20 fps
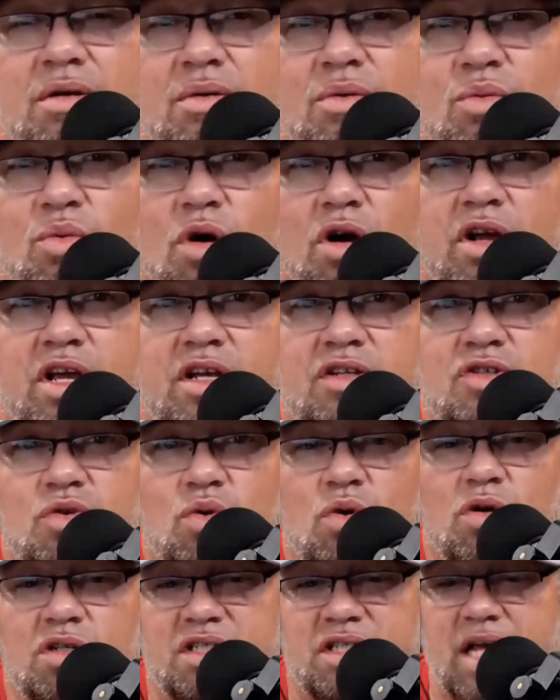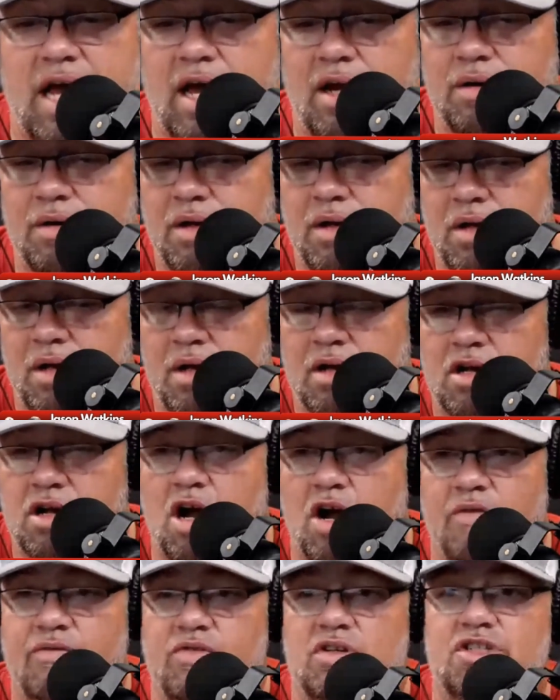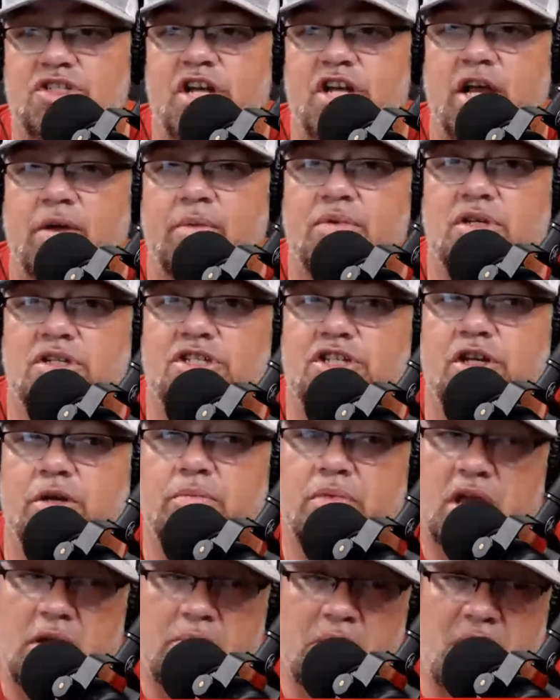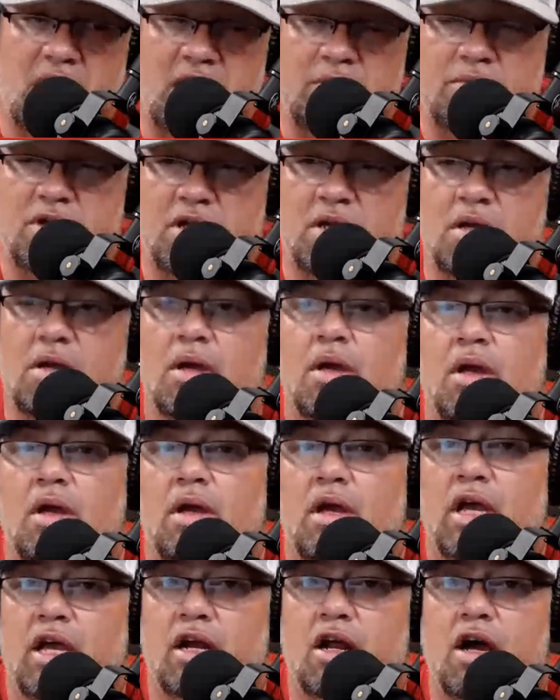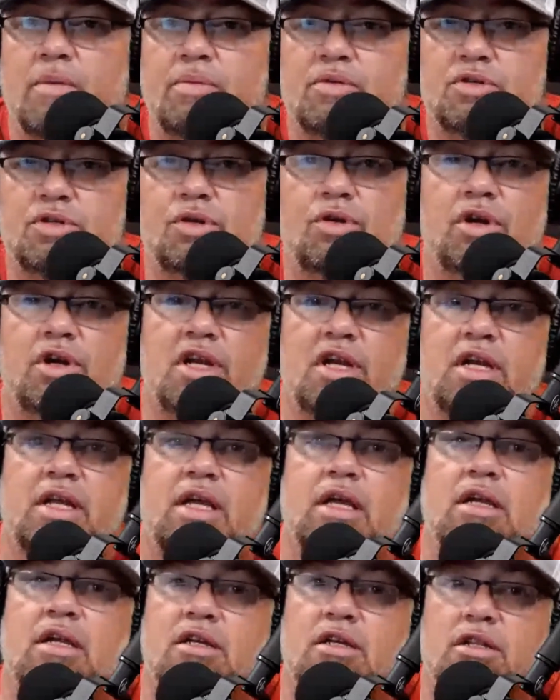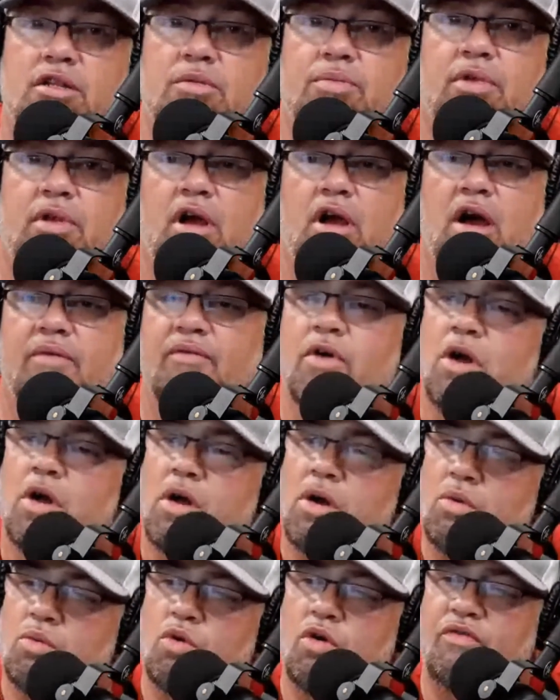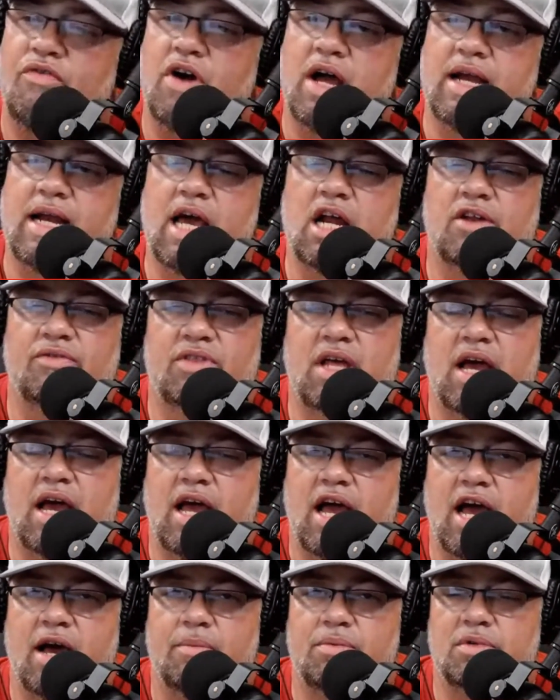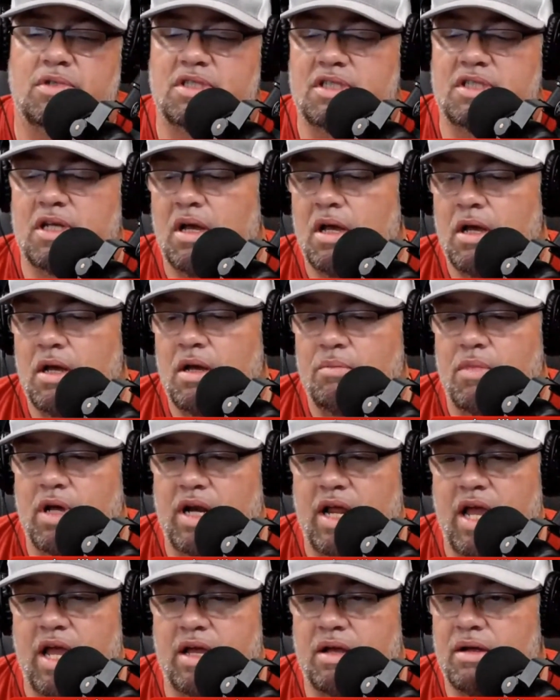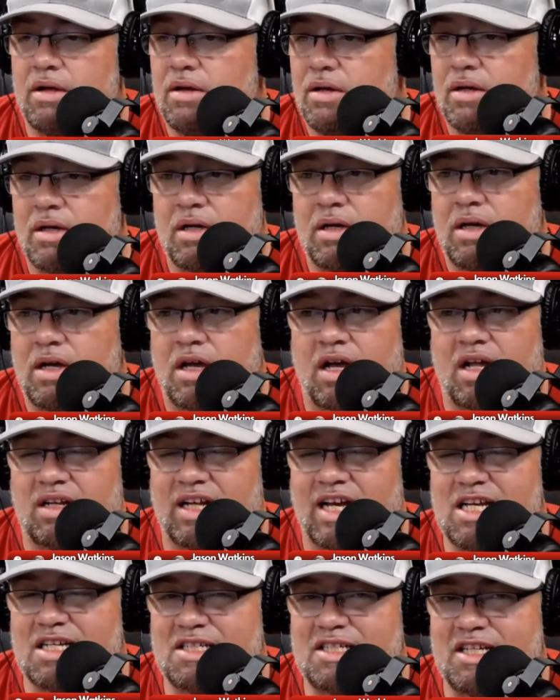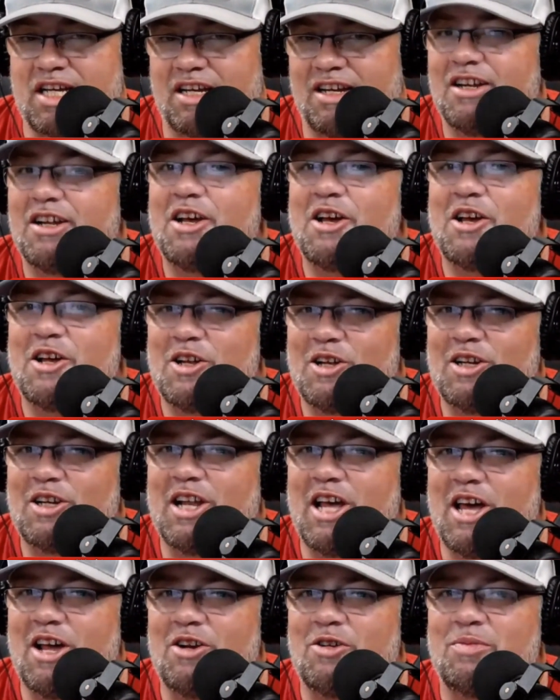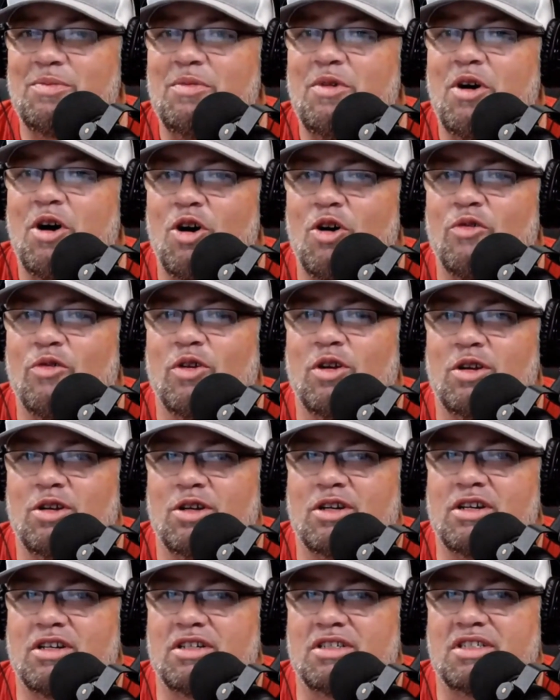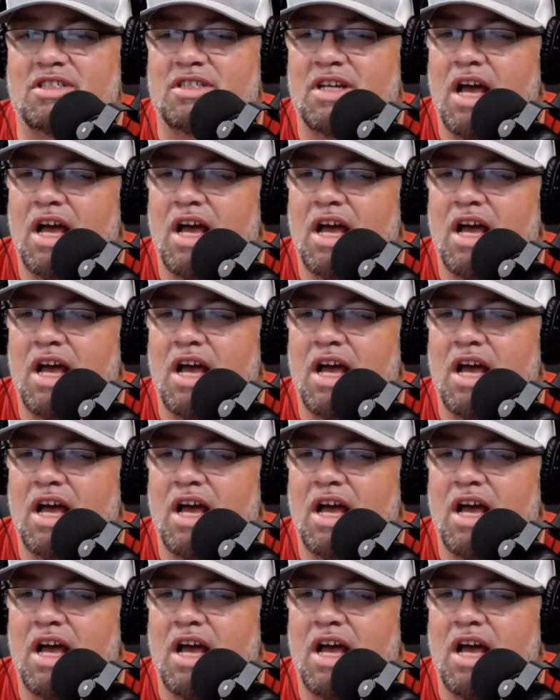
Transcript: working towards that conference championship and maybe an opportunity to get into the playoff. We'll find out if that happens. But hey, like I said, let them overlook us.